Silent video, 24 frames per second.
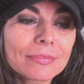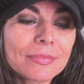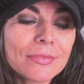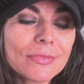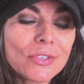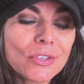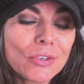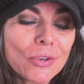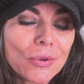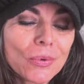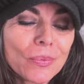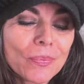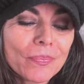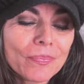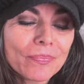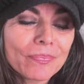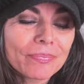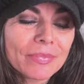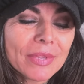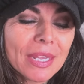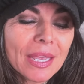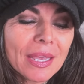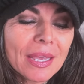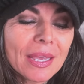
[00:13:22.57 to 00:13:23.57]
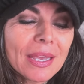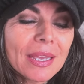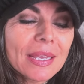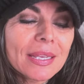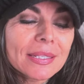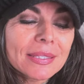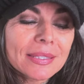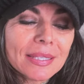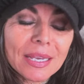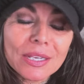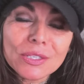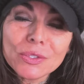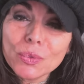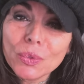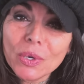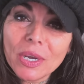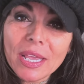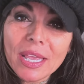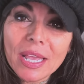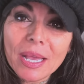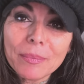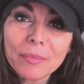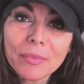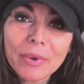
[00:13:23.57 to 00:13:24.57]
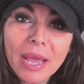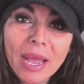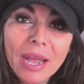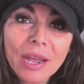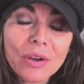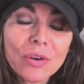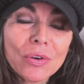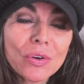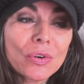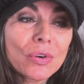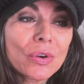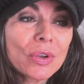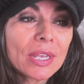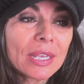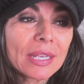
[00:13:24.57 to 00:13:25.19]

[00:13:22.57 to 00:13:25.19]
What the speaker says: So that's what I am now,